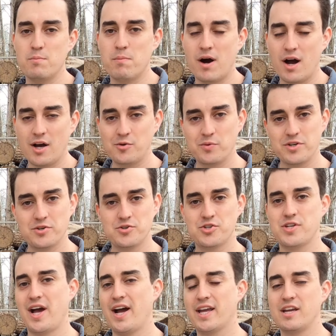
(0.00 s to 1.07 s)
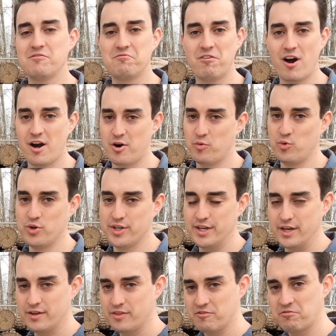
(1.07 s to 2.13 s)
in mind when you're stacking firewood.
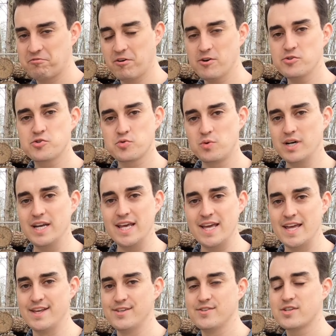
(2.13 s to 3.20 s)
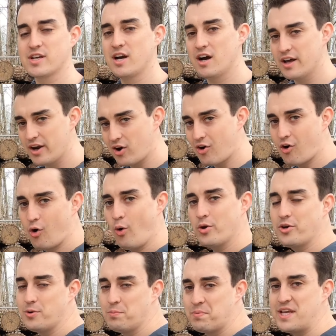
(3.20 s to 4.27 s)
The first one is cut all
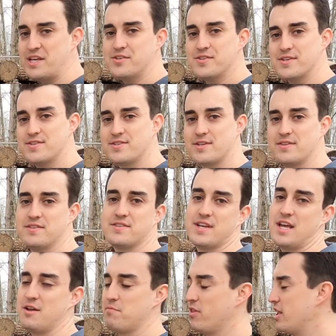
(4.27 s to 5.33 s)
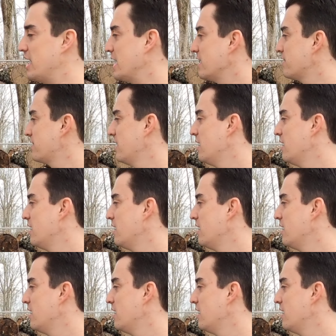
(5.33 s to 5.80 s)
your pieces to the same length.